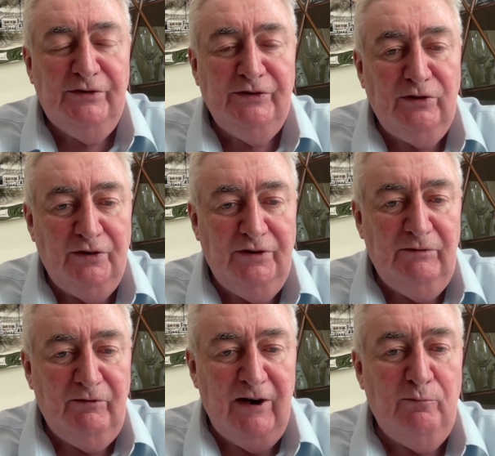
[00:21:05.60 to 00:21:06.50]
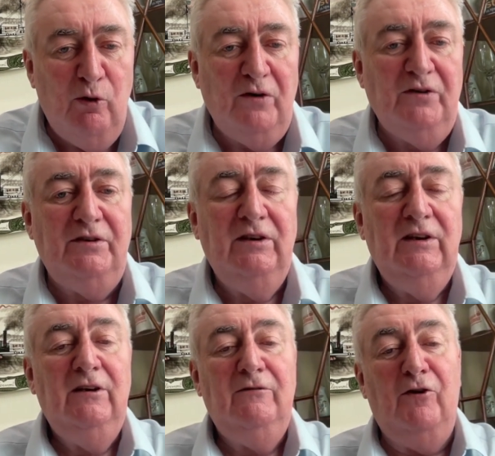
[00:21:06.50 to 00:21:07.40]
is good and very important
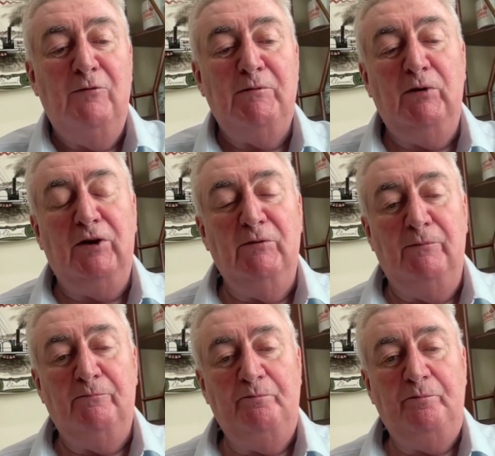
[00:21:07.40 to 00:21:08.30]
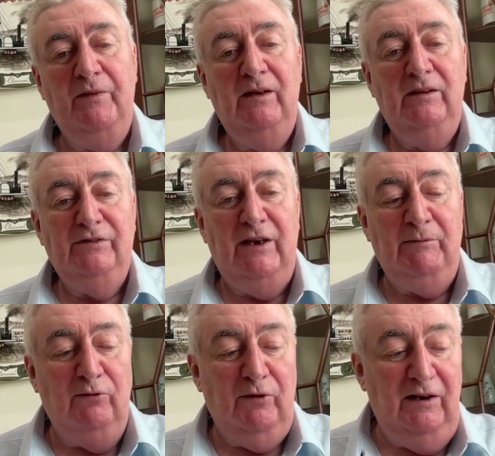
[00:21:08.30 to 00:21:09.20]
for young people coming up. So let
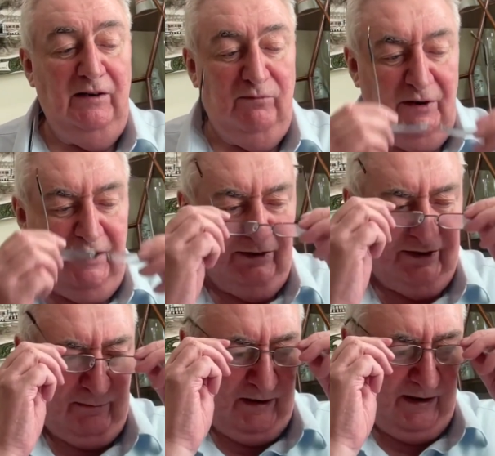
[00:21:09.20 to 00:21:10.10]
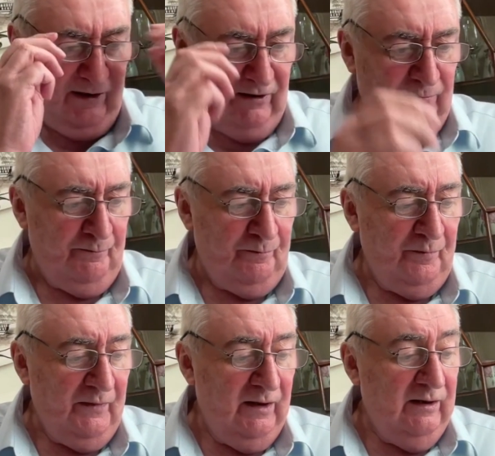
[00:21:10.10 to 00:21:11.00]
me read what he sent me here.
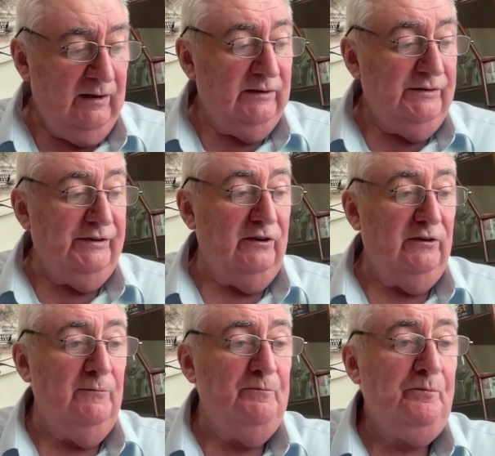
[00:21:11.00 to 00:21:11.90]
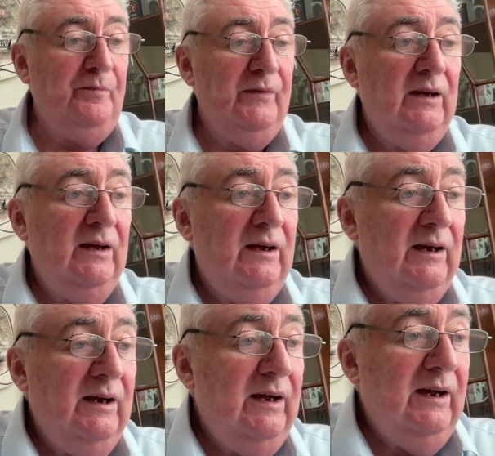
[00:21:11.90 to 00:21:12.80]
So
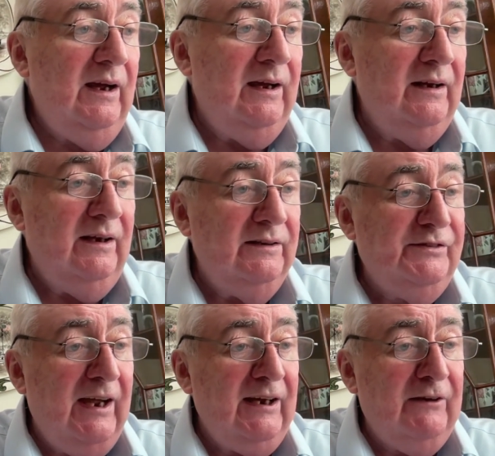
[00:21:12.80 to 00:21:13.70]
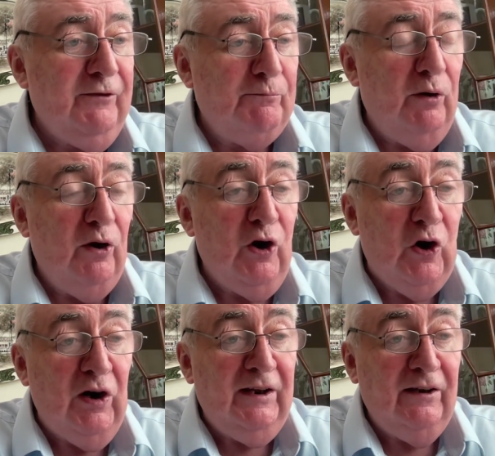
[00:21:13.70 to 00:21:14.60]
it is Gaelic football,
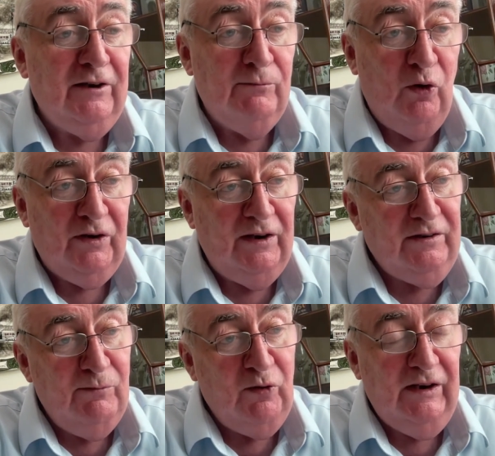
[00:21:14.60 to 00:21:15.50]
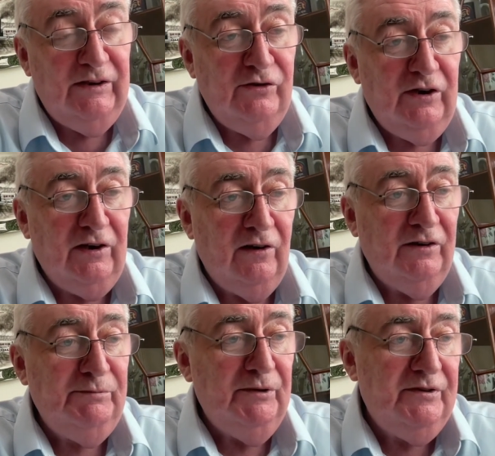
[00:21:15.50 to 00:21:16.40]
hurling, and camogie. Camogie is usually
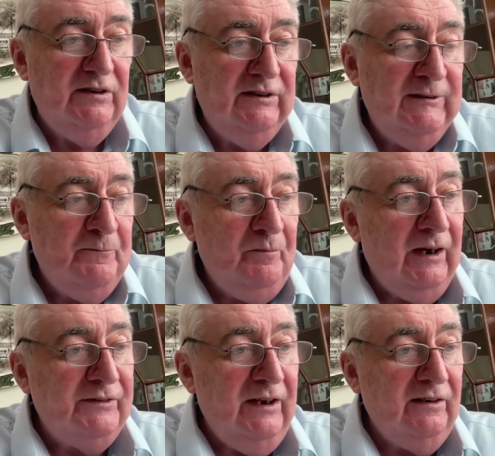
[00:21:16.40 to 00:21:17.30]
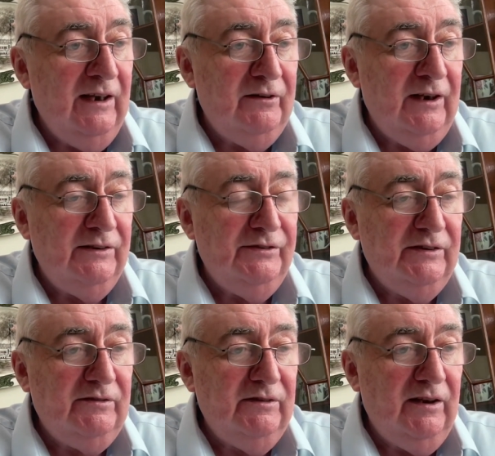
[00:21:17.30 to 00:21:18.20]
girls, but I think nowadays
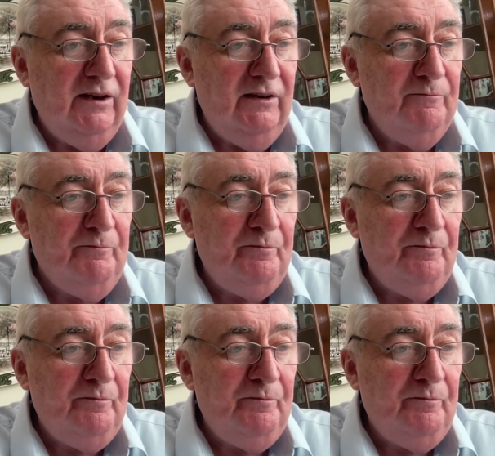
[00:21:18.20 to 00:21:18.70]
they